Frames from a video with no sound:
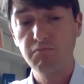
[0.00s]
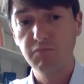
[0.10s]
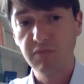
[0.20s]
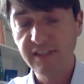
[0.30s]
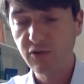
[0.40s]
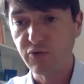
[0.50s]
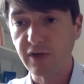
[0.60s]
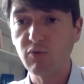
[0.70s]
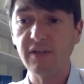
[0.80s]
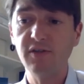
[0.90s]

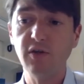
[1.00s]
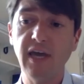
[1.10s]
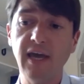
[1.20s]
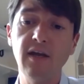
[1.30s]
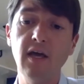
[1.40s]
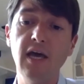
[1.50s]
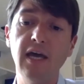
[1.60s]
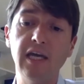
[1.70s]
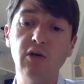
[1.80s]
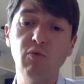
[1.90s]
district, once again,
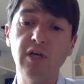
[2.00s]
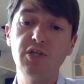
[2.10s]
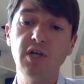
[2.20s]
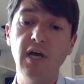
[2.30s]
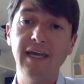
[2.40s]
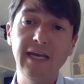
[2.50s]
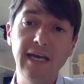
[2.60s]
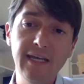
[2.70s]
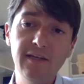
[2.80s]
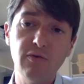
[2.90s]
in which
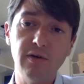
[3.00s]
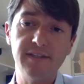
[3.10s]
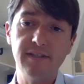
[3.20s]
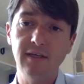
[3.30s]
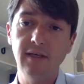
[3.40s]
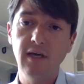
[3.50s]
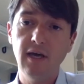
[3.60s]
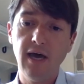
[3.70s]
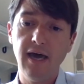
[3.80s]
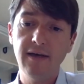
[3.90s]
illiteracy
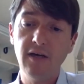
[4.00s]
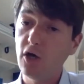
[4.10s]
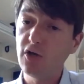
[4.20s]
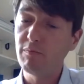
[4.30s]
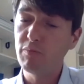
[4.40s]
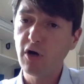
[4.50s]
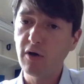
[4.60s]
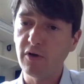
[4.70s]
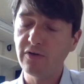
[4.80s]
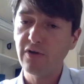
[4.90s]
and
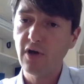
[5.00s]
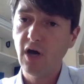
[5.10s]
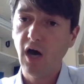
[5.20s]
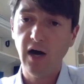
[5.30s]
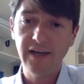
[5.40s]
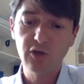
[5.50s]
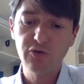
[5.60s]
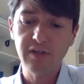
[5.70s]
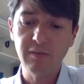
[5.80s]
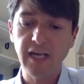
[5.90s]
unemployment are
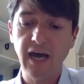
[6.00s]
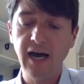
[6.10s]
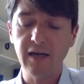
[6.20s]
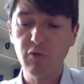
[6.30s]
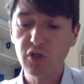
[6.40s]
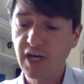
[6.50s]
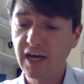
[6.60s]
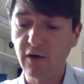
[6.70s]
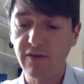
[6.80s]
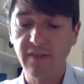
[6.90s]
incredibly high, much
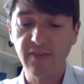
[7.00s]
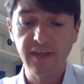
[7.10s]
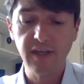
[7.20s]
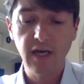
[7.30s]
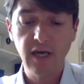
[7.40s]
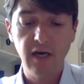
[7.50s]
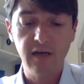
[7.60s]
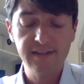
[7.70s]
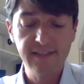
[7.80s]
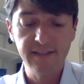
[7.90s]
higher than the uh,
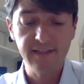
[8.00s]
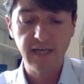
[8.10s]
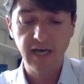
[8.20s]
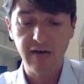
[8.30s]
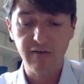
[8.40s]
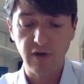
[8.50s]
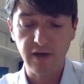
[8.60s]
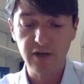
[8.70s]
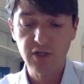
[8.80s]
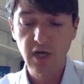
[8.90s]
city
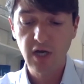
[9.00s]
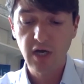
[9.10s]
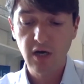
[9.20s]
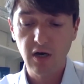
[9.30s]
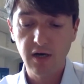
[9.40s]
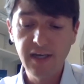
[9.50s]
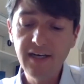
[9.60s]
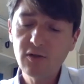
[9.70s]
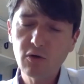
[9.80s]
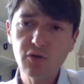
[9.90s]
average. Uh, it
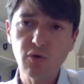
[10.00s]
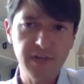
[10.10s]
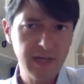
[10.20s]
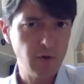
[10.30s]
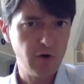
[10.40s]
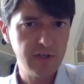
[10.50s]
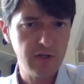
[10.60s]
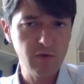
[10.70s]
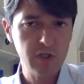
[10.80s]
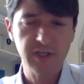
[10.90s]
is also a neighborhood
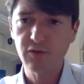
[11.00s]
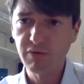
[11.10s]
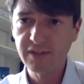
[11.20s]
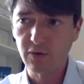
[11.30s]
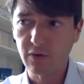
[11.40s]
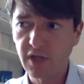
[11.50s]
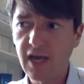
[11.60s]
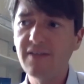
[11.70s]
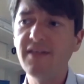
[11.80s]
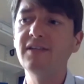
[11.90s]
in which, as a result,
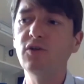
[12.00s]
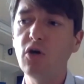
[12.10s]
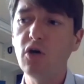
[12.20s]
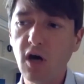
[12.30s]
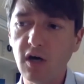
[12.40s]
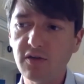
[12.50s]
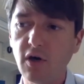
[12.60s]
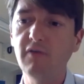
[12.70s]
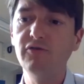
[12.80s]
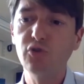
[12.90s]
there is a lot
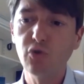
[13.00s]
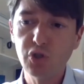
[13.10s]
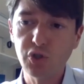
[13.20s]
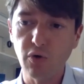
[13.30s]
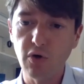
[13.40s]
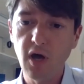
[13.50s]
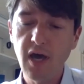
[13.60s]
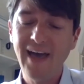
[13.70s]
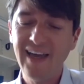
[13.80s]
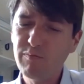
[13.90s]
of social
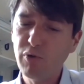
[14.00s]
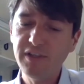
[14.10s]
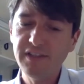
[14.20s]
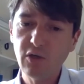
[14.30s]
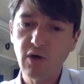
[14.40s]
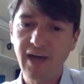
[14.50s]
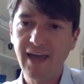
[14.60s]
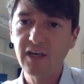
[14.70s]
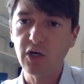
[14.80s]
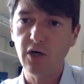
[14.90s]
and political
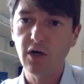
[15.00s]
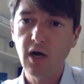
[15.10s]
anger